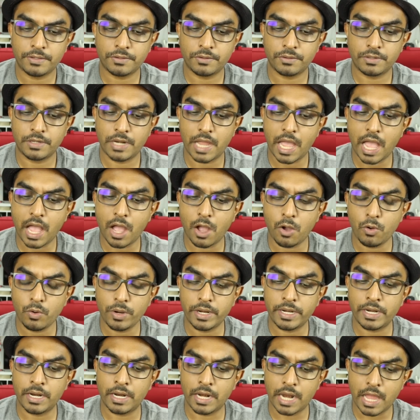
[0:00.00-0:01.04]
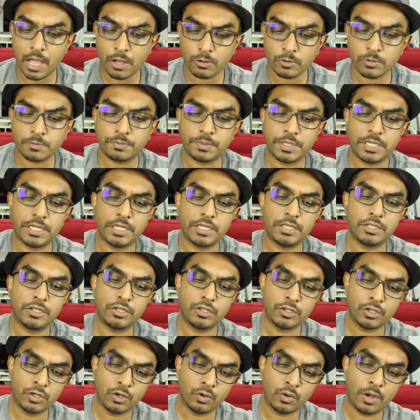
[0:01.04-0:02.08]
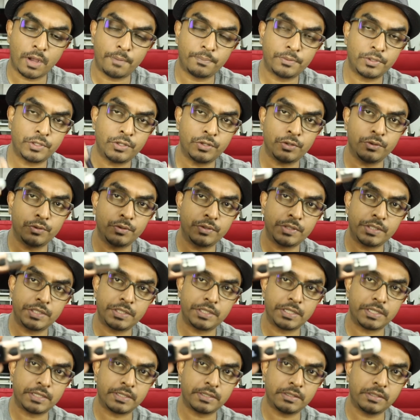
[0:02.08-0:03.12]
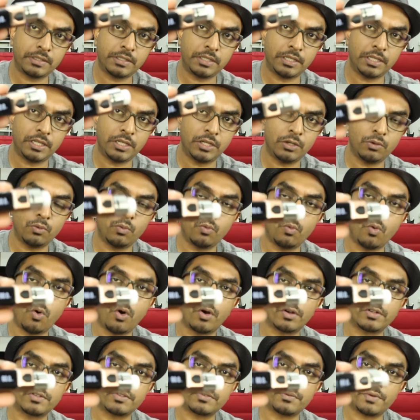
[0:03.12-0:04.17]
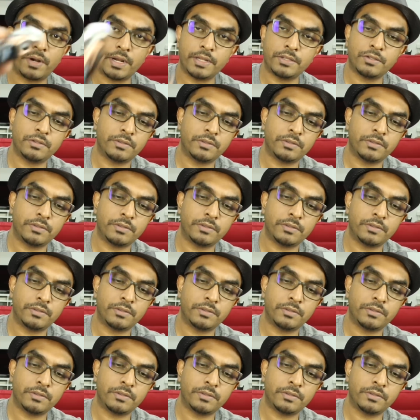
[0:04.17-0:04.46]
So now it allows me to go up to 60 watts, right?